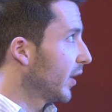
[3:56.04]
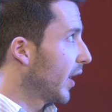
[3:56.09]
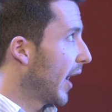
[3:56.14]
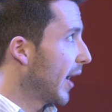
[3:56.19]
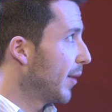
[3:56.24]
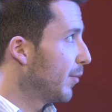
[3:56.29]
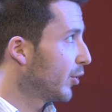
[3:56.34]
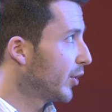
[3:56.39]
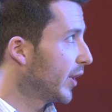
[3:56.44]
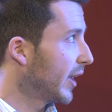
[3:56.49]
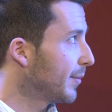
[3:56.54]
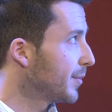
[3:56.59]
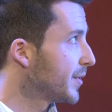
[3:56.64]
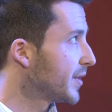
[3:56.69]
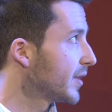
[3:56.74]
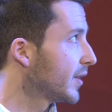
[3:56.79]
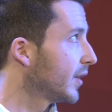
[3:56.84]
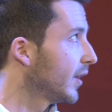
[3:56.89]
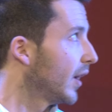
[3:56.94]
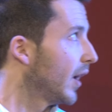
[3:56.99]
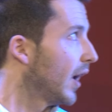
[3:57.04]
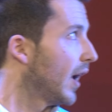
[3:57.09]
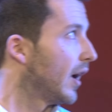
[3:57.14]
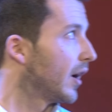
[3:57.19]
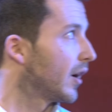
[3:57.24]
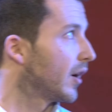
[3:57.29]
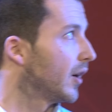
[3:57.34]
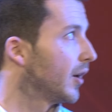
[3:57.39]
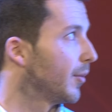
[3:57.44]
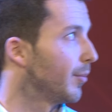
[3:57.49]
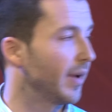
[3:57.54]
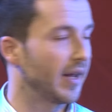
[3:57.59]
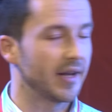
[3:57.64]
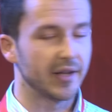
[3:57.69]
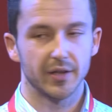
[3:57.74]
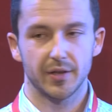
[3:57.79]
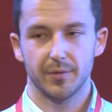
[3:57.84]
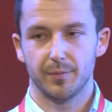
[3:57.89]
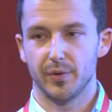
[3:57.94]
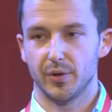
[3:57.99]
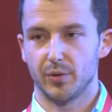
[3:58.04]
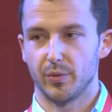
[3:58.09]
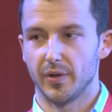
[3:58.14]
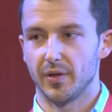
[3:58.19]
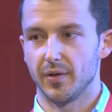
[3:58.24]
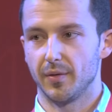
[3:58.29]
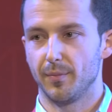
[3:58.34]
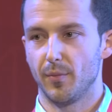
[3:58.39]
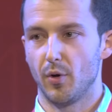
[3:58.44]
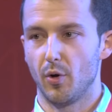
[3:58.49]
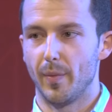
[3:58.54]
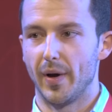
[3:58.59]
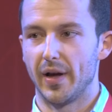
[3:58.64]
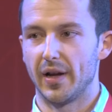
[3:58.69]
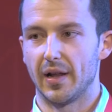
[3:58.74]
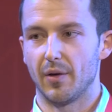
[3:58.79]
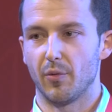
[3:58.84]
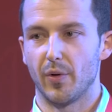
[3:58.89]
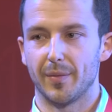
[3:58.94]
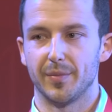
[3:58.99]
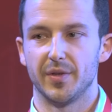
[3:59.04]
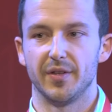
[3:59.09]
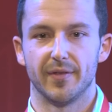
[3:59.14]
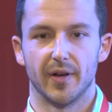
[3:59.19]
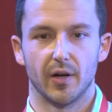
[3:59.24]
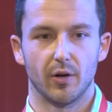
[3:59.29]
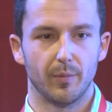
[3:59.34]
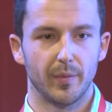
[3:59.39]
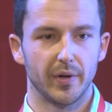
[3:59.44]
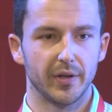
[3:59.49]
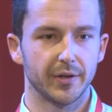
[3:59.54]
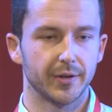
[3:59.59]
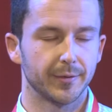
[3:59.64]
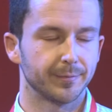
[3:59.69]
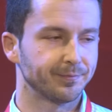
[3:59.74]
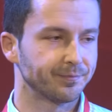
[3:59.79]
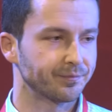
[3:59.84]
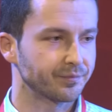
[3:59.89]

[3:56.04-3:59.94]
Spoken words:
hybrid apps are a blend between mobile and web development.